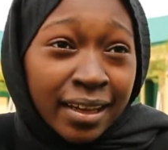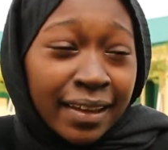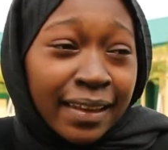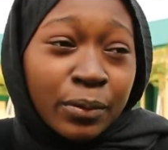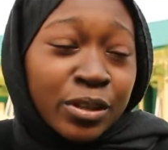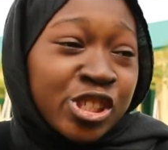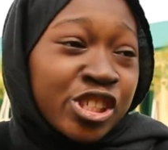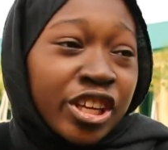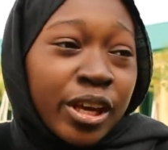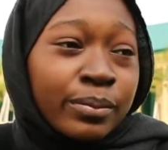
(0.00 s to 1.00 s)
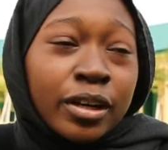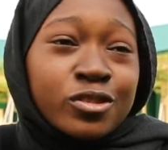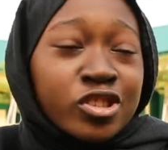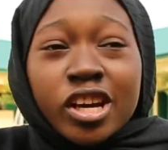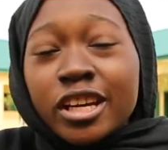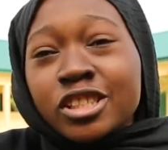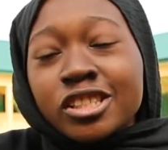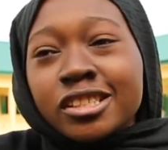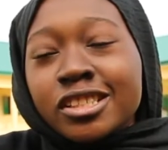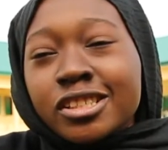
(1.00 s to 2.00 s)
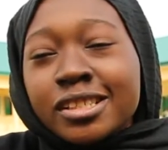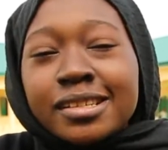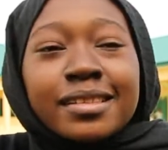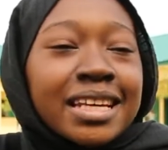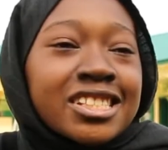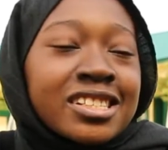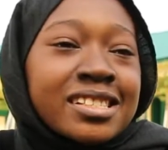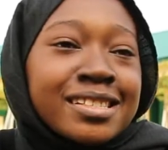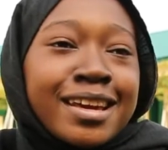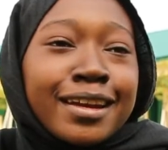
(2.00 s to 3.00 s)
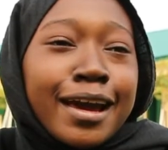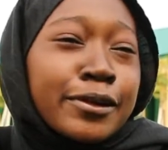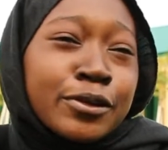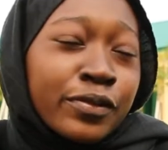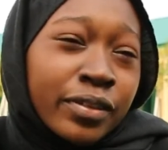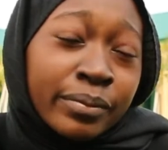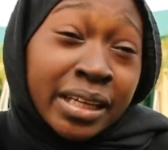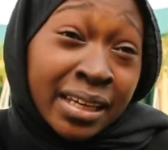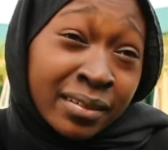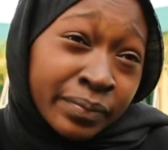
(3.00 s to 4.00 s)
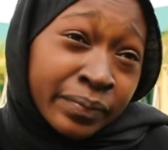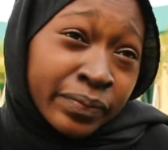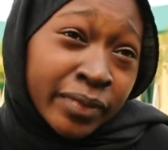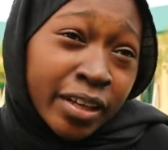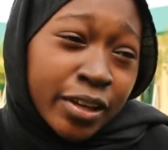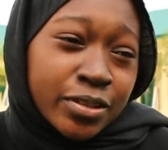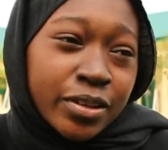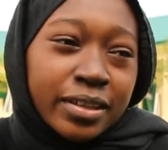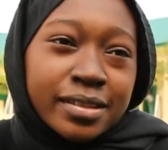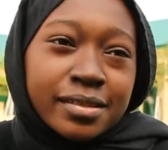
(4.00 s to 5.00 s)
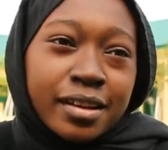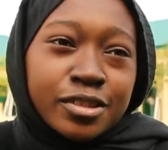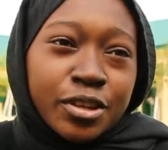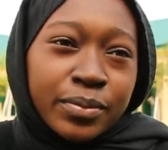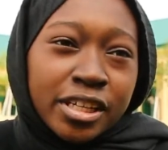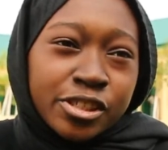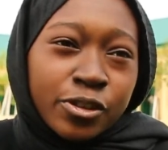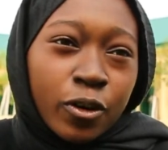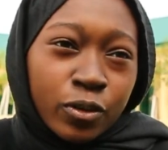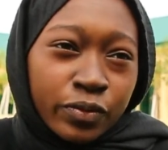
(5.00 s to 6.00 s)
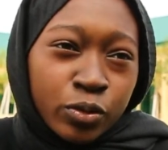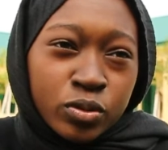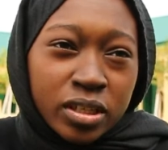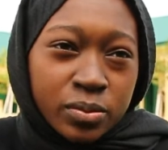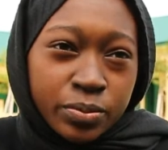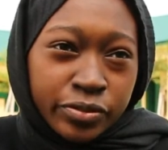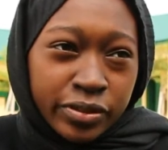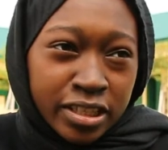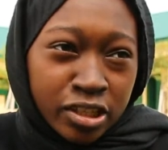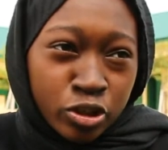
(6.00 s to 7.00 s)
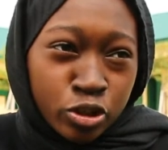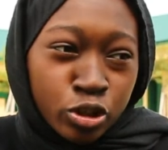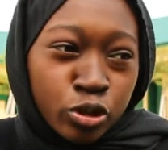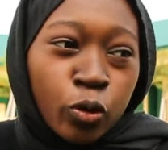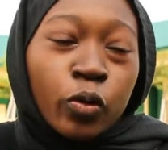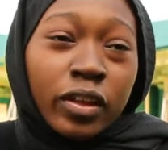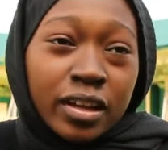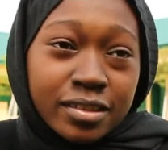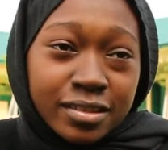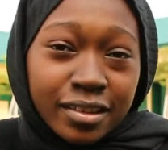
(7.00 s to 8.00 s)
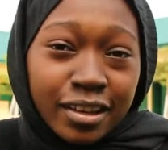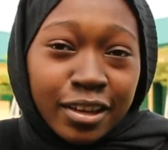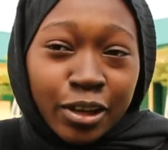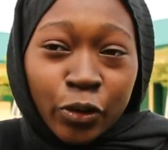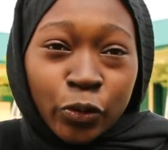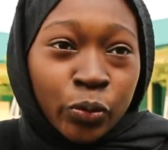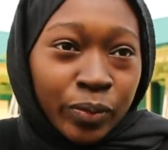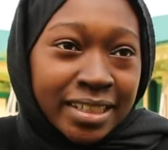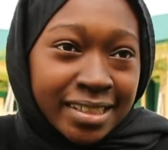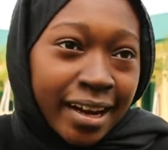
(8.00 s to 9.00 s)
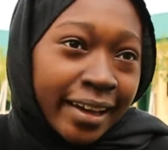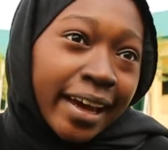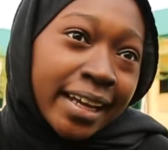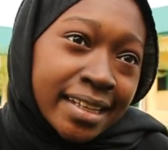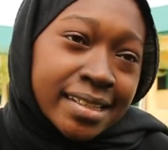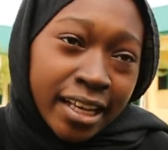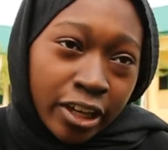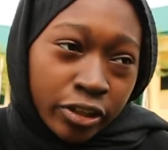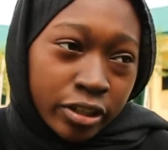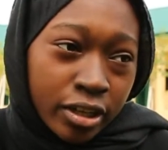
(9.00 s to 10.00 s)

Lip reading: That when she came out, she doesn't think she has seen any of them again. So you could start to imagine all of those experiences to know that you might die any second.